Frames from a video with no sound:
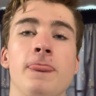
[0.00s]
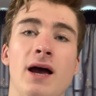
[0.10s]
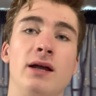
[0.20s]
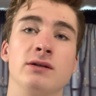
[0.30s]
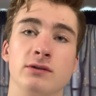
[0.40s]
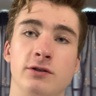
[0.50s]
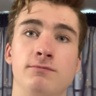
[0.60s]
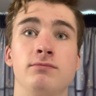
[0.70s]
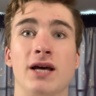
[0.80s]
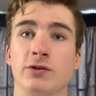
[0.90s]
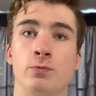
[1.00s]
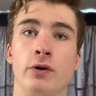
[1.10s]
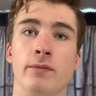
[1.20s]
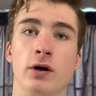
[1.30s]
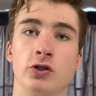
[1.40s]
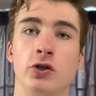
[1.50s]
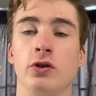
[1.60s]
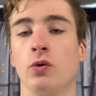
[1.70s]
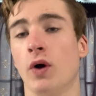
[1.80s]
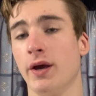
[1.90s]
And that's pretty much
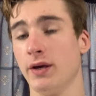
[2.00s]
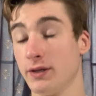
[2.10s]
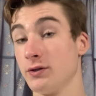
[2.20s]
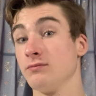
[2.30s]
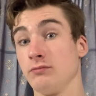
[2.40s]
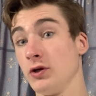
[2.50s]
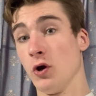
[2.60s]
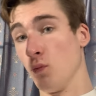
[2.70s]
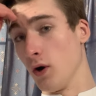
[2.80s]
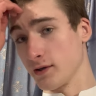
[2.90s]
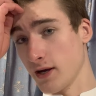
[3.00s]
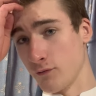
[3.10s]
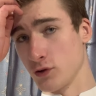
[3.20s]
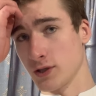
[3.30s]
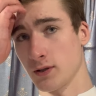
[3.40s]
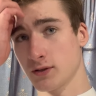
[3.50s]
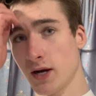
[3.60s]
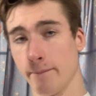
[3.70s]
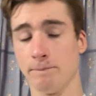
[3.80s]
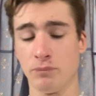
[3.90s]
the way it, you know, works every single
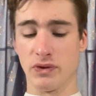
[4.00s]
time.